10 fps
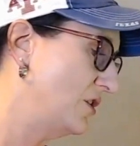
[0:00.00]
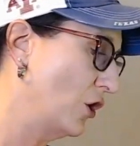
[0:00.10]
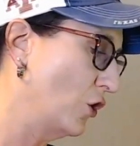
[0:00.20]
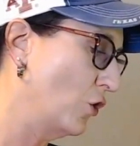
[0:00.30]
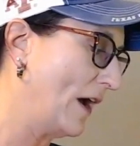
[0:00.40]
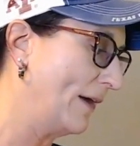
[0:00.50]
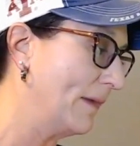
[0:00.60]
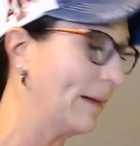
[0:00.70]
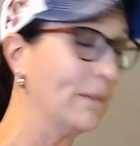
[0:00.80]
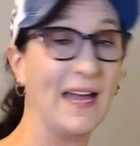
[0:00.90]
so I'm
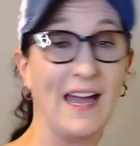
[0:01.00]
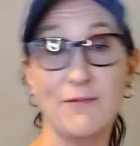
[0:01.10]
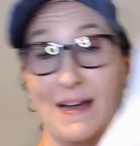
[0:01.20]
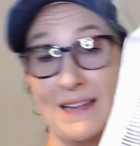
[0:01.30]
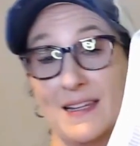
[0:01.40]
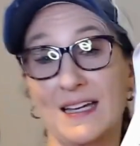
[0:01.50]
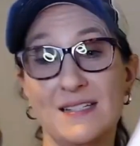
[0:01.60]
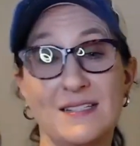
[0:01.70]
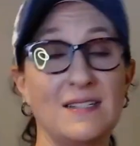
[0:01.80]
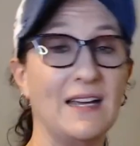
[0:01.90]
going to have my
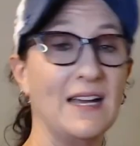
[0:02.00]
list